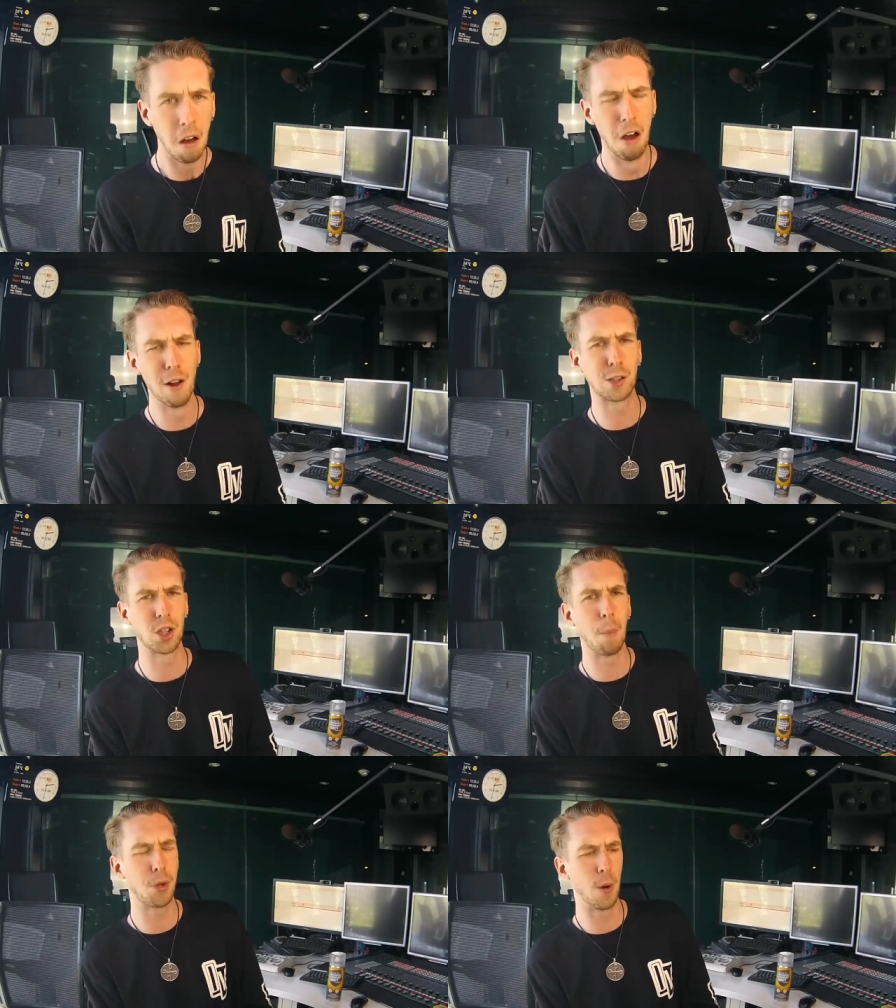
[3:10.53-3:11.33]
Oh,
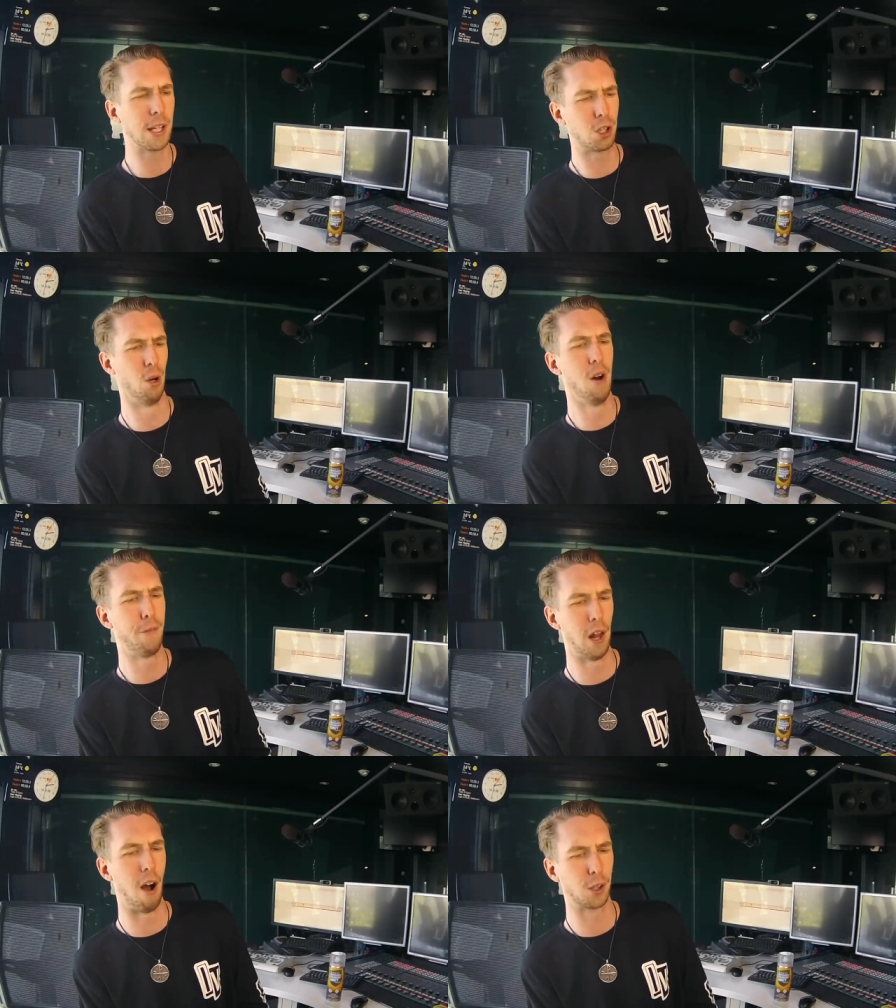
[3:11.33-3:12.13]
stop doing tour
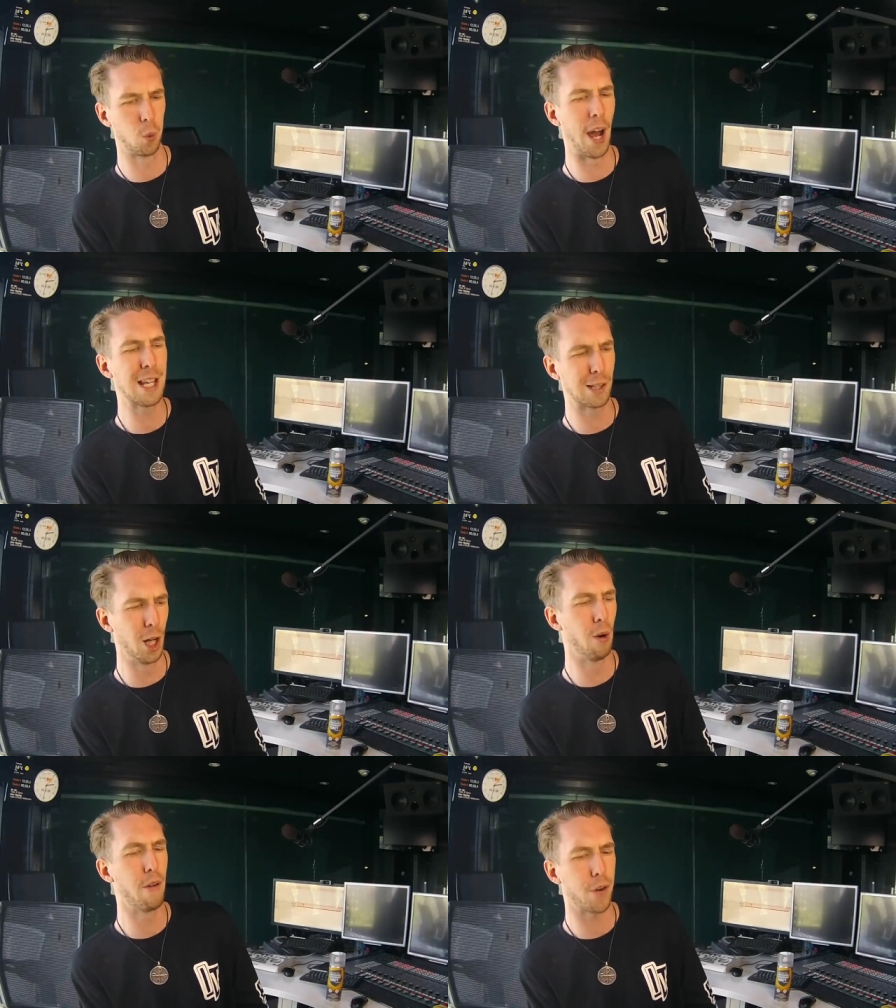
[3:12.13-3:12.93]
vlogs. Where's
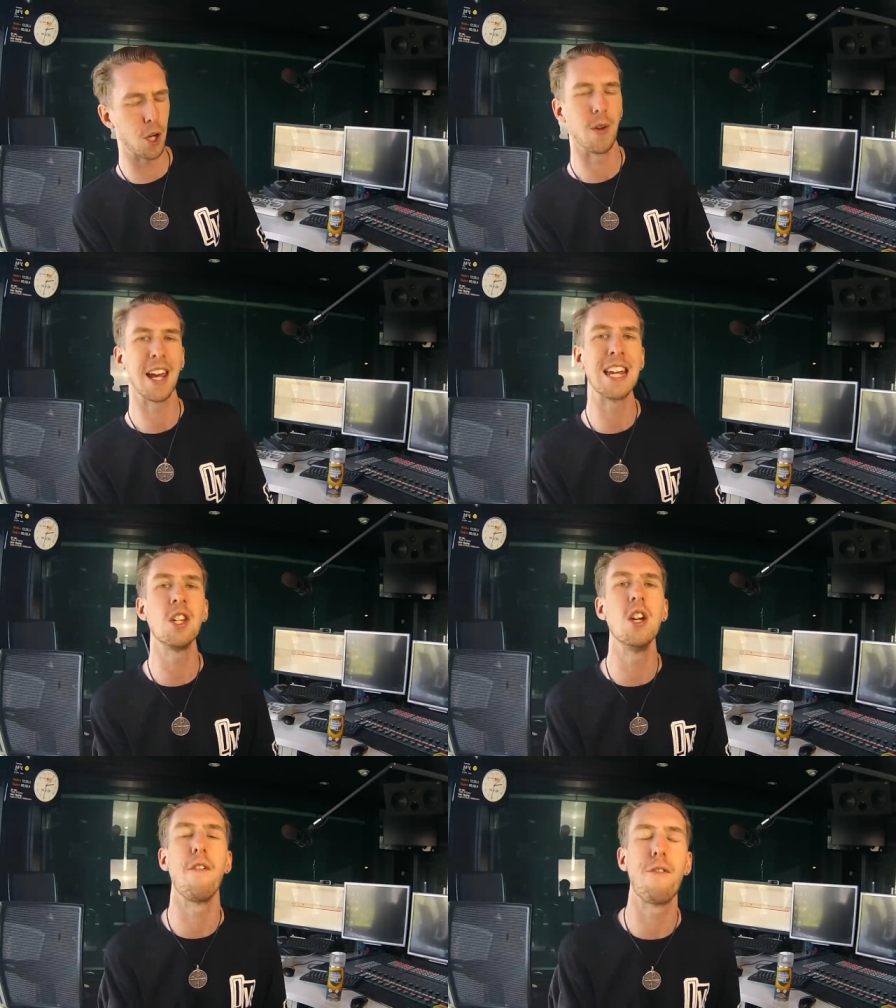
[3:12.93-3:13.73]
LewReview?
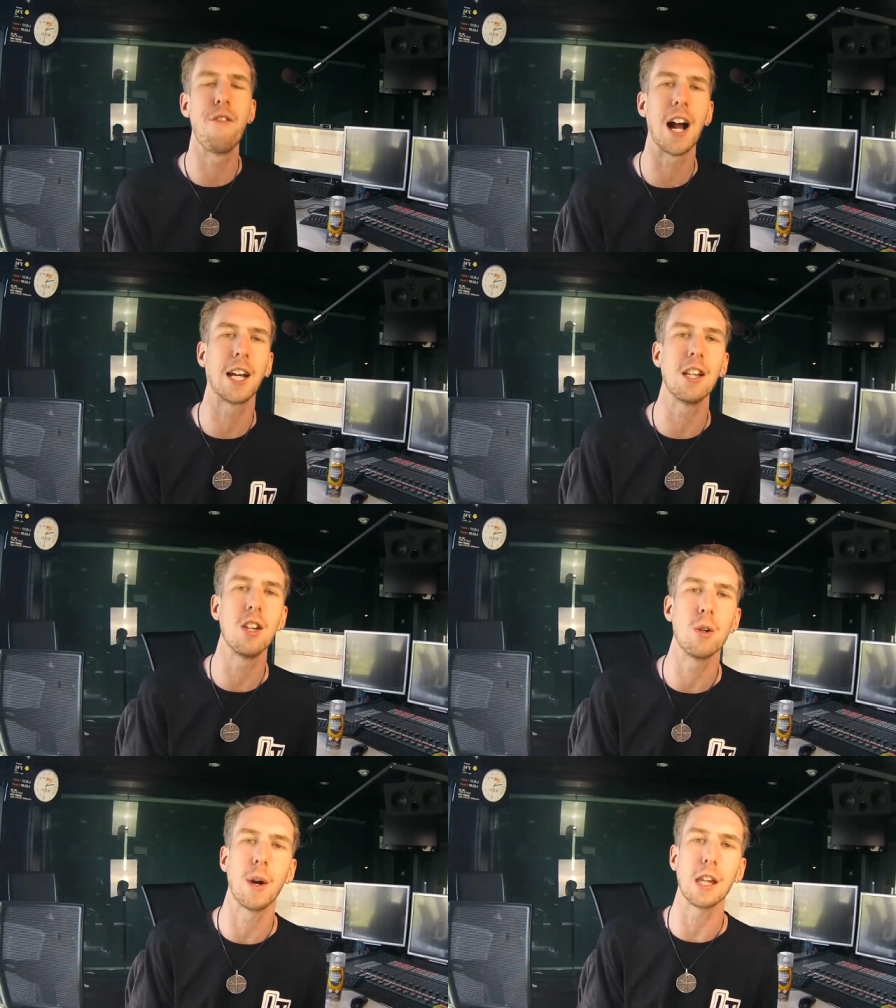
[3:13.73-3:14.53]
In your fucking
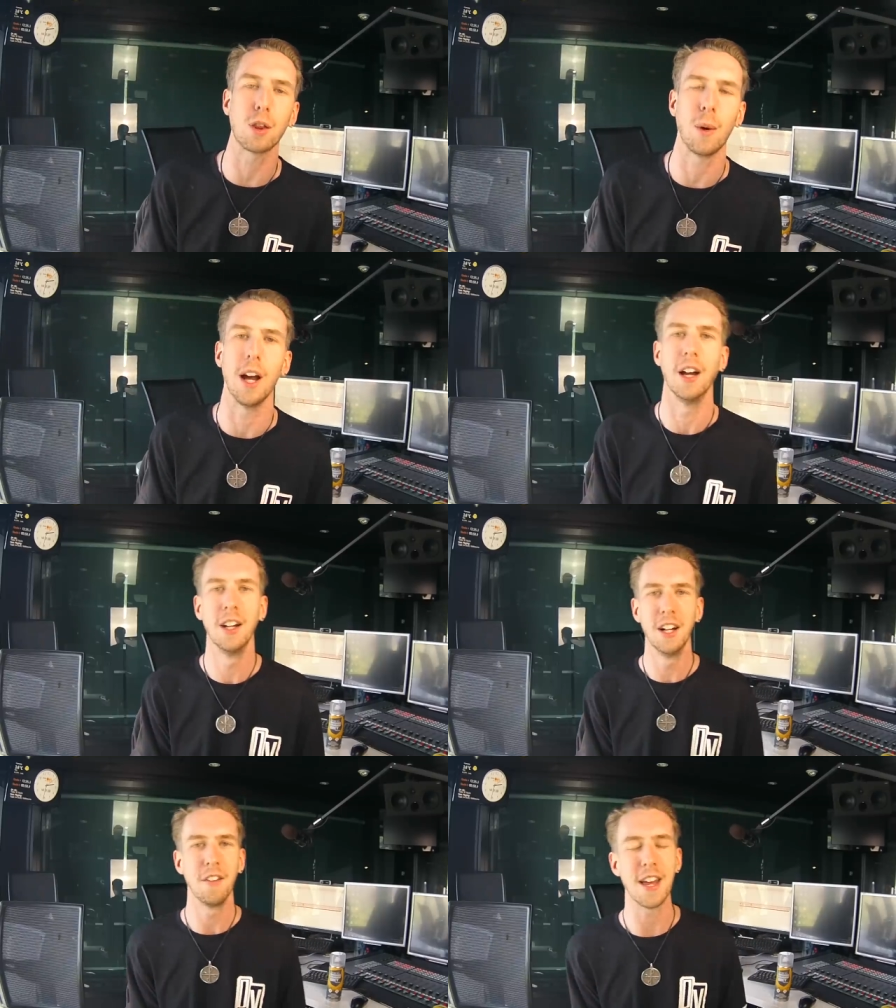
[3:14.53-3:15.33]
urethra.
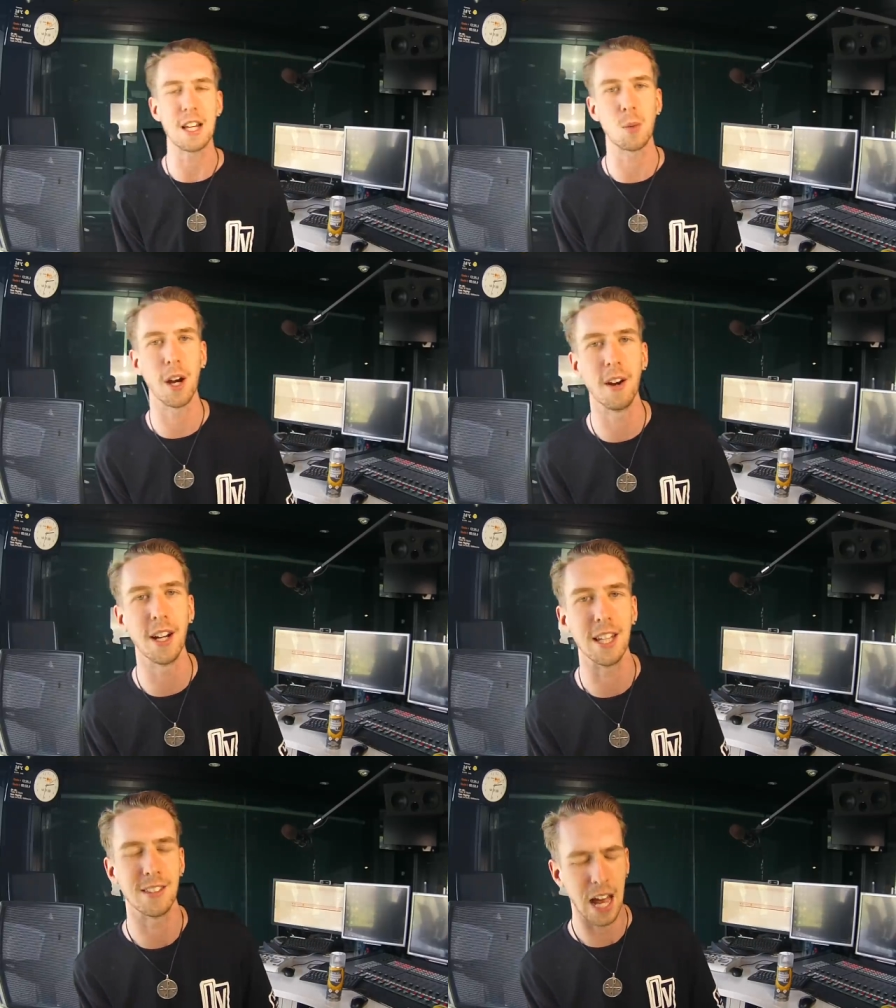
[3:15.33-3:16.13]
That's where
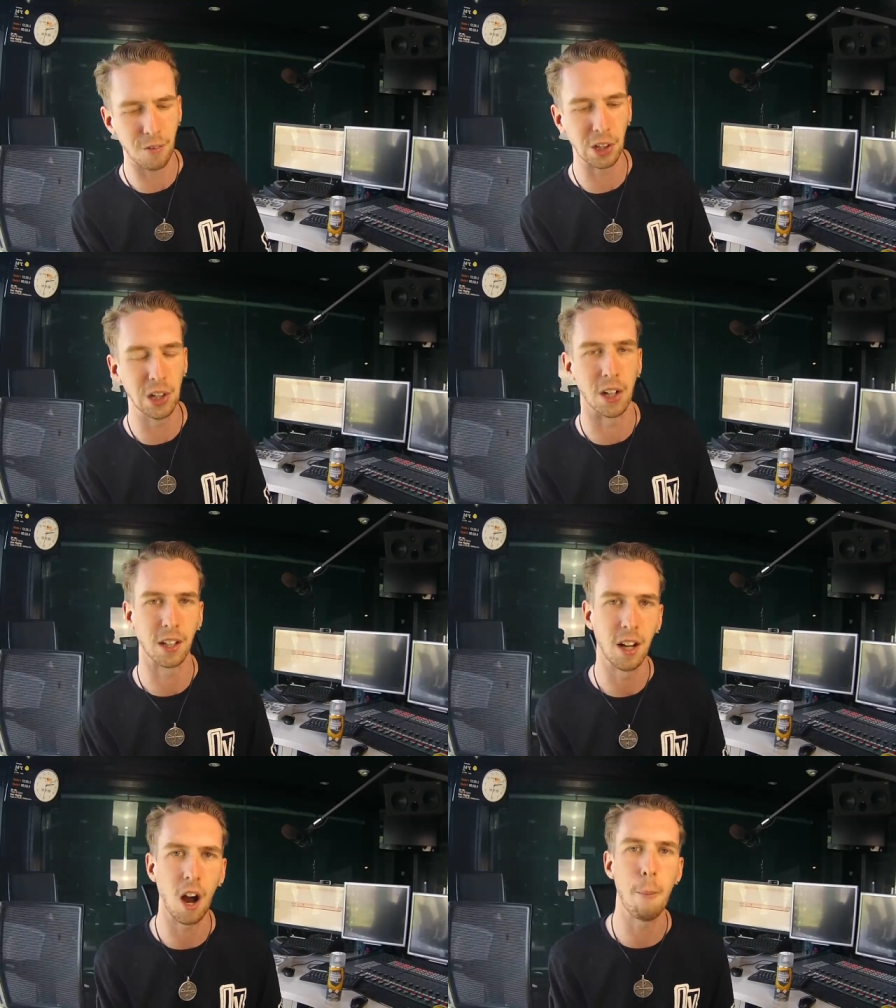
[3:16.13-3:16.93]
it is. Have a
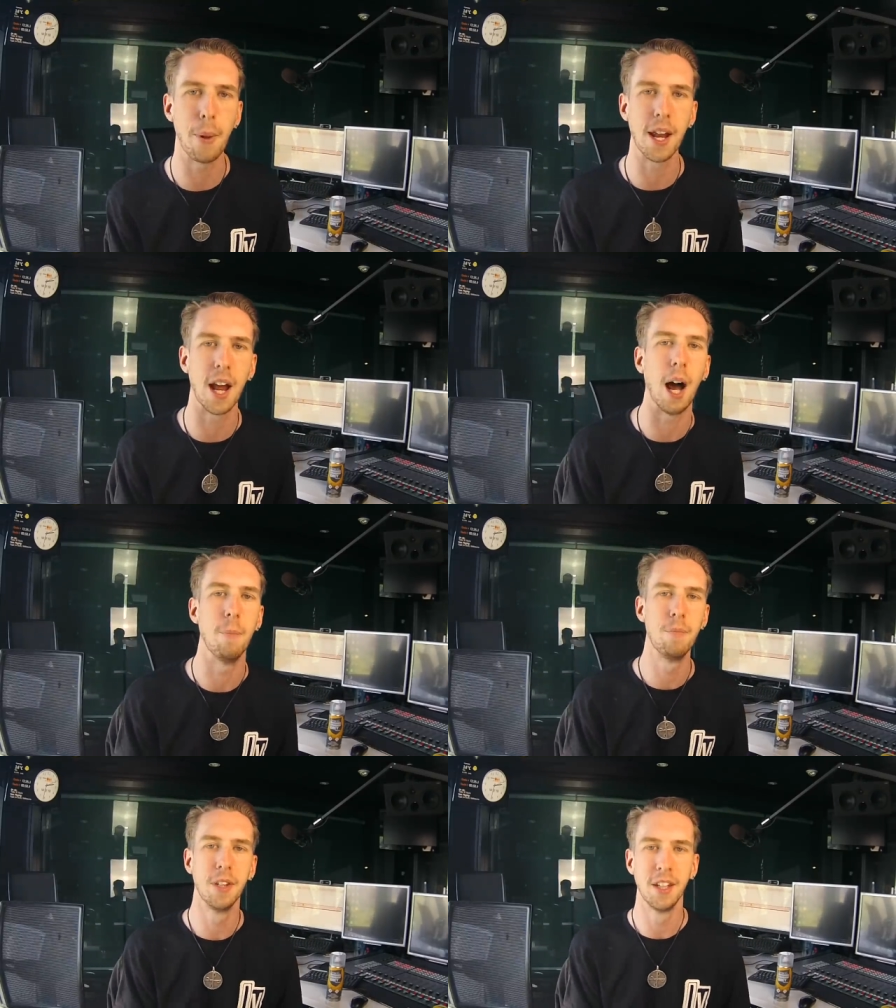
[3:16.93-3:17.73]
look. Open it up.